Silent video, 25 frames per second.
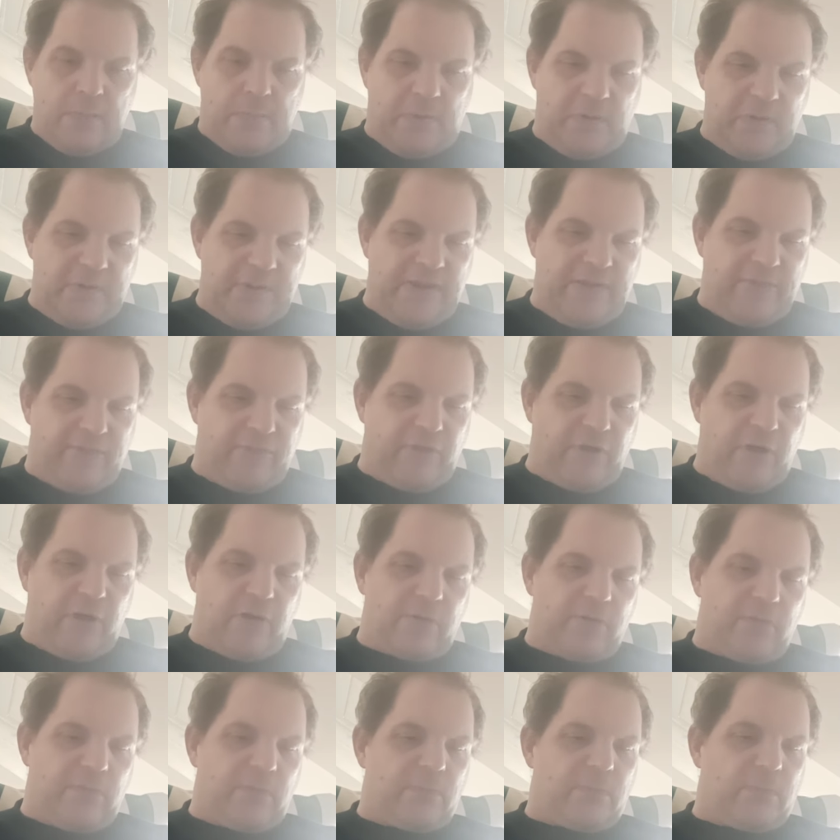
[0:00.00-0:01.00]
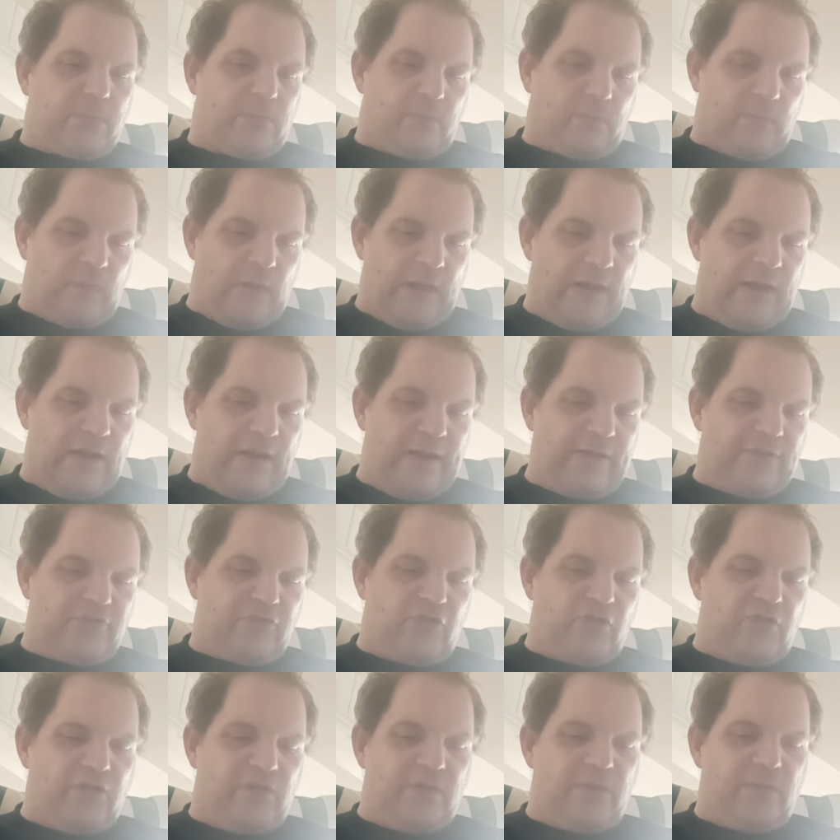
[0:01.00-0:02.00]
But you've got the
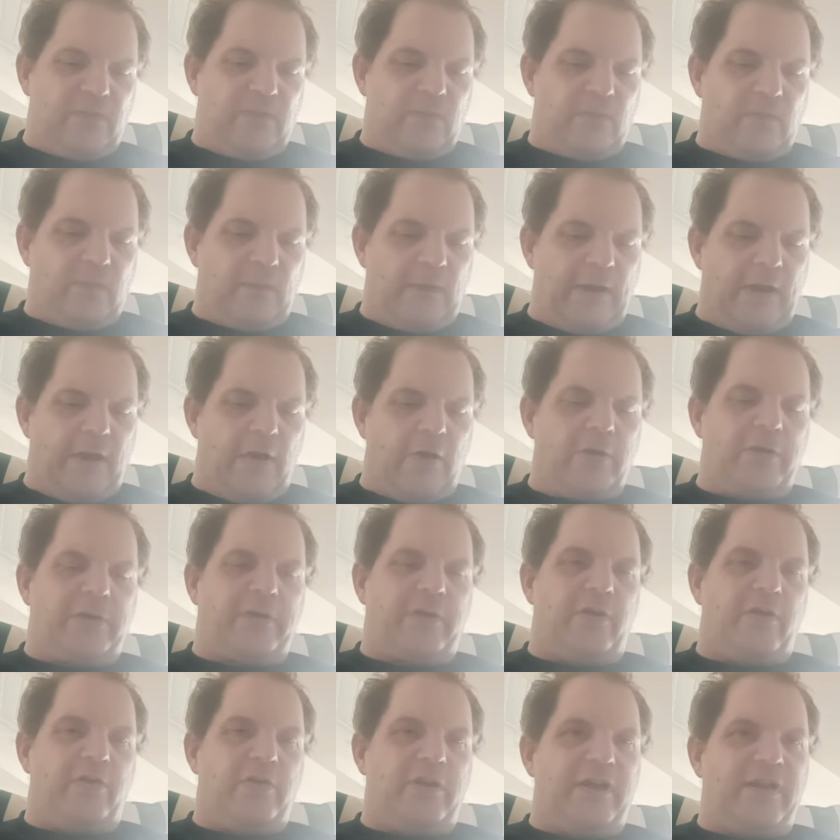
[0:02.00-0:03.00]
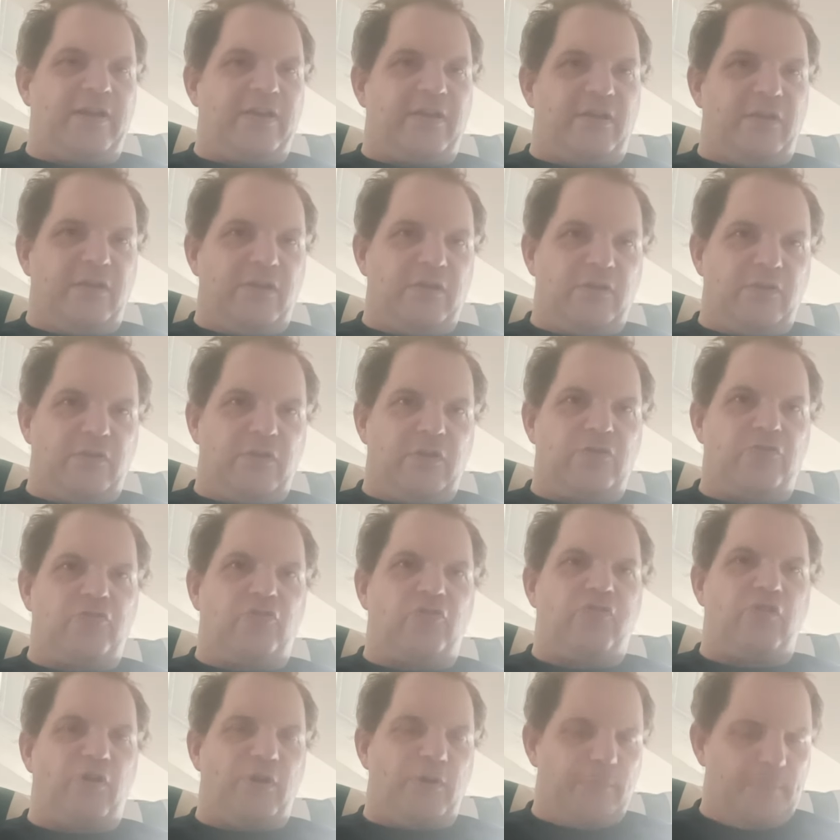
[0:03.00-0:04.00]
legend, the iconic The
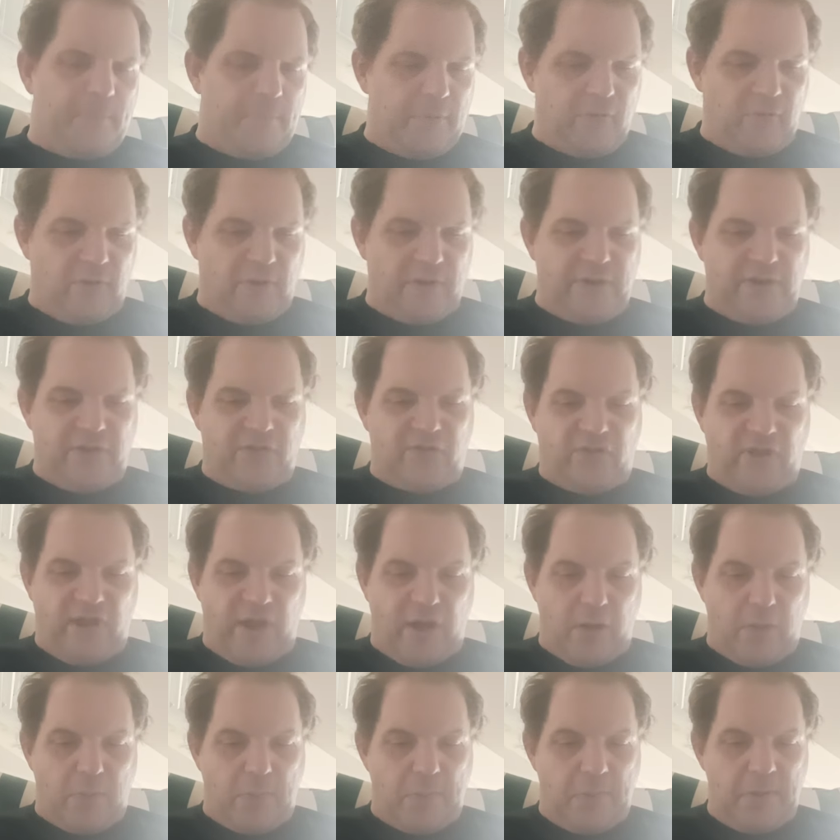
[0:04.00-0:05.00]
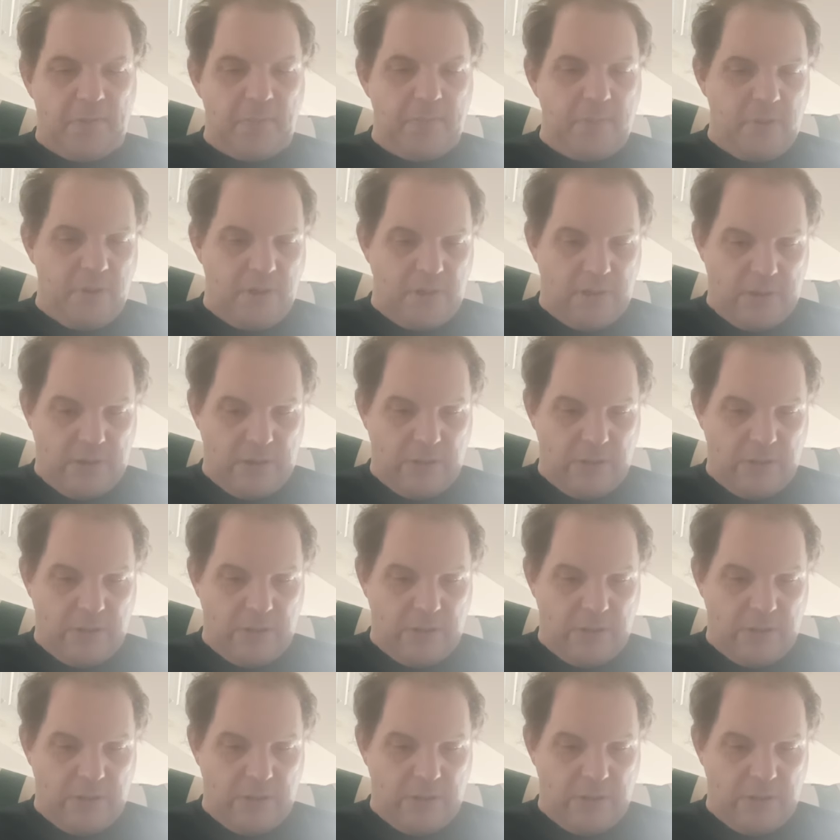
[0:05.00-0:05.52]
Trooper on this album.